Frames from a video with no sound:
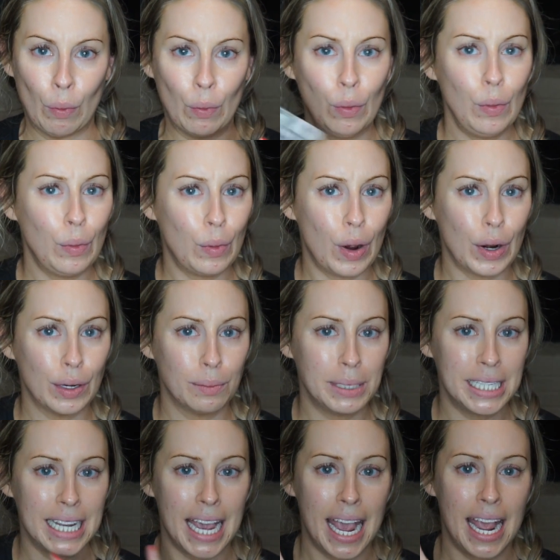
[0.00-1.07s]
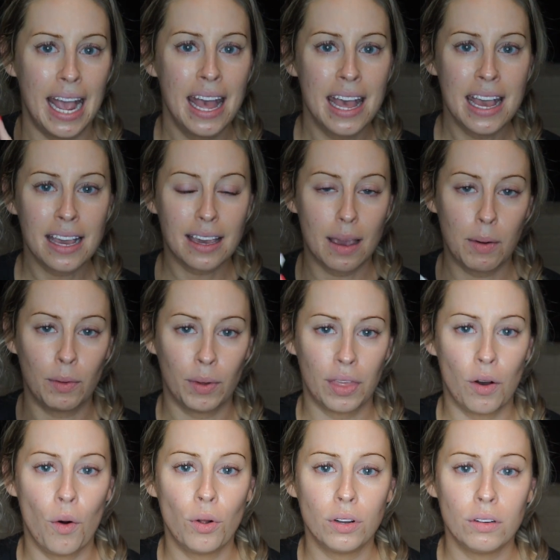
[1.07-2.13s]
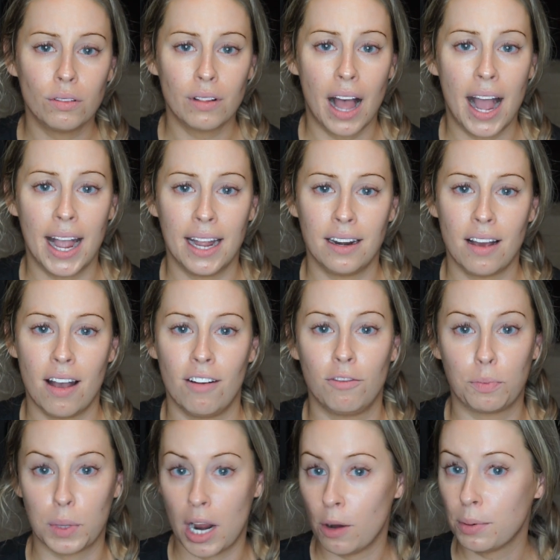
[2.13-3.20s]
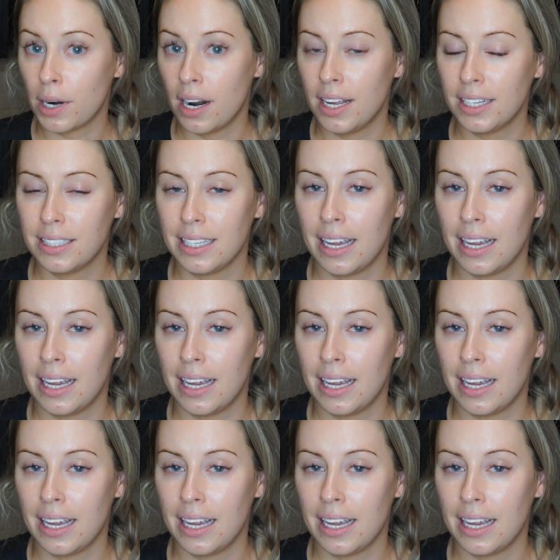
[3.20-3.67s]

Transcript: Ooh, Urban Decay came out with a whole new line of brow products,